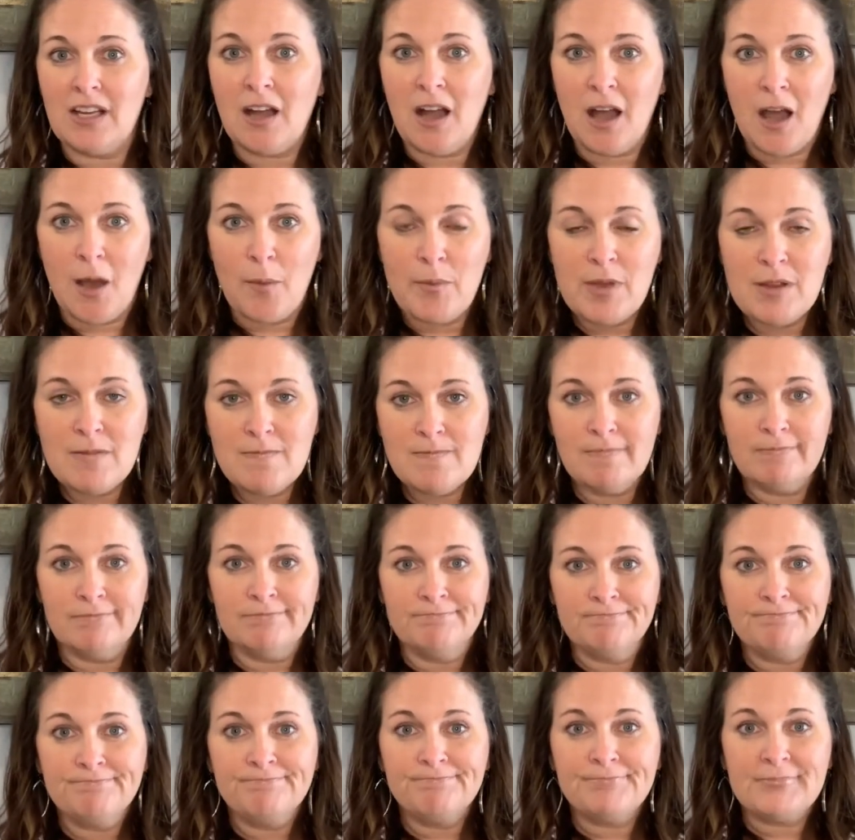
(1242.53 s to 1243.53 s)
common
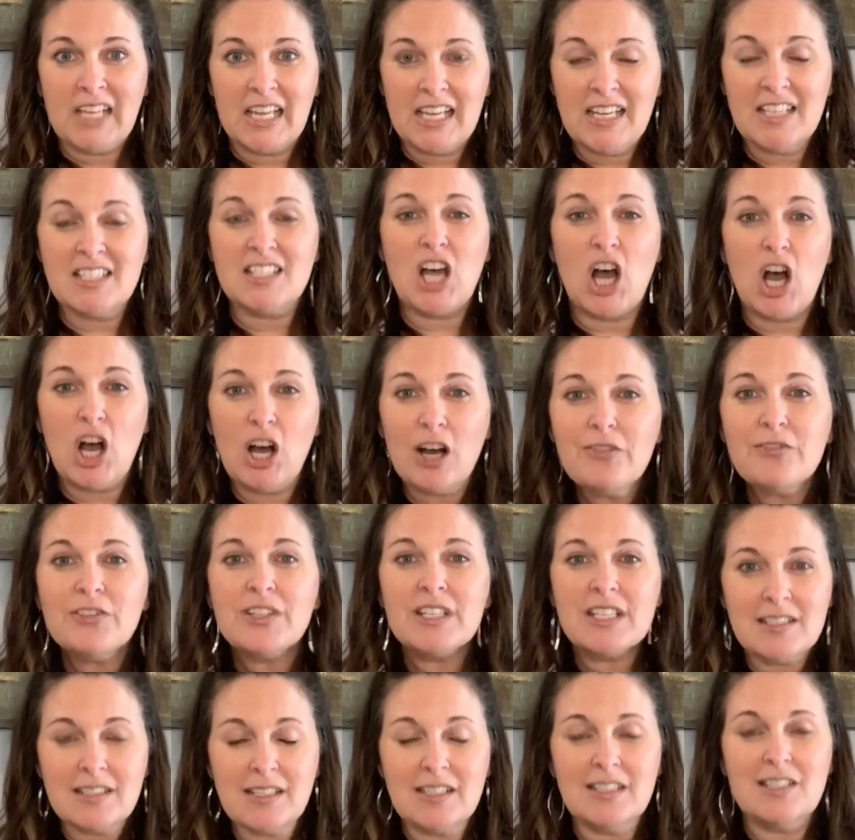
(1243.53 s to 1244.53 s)
is often
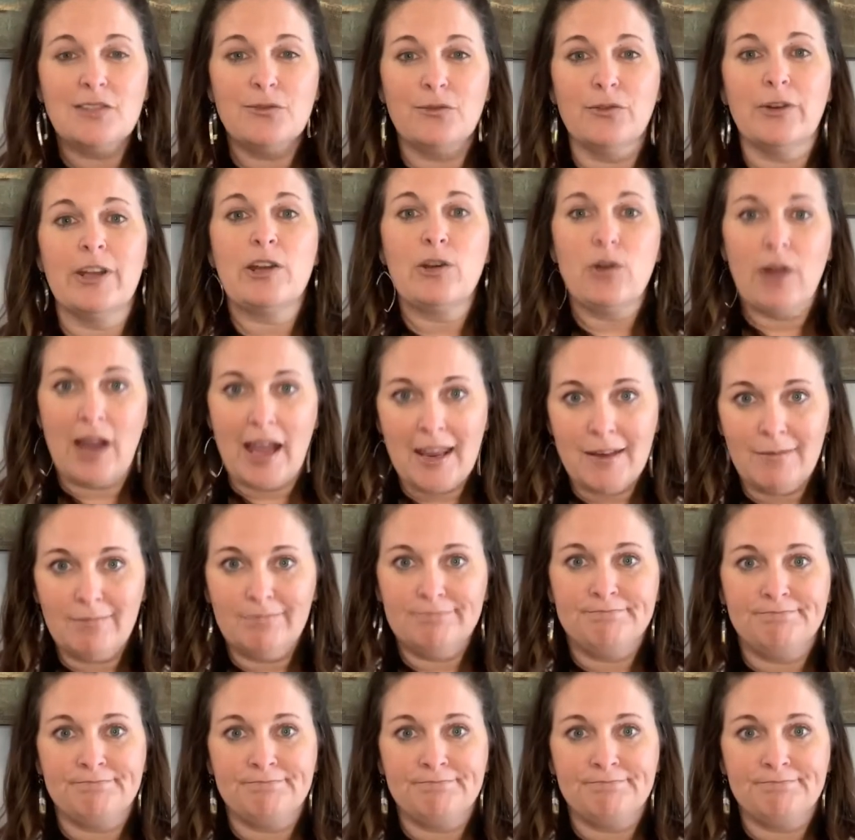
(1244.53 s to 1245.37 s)
a sense of regret.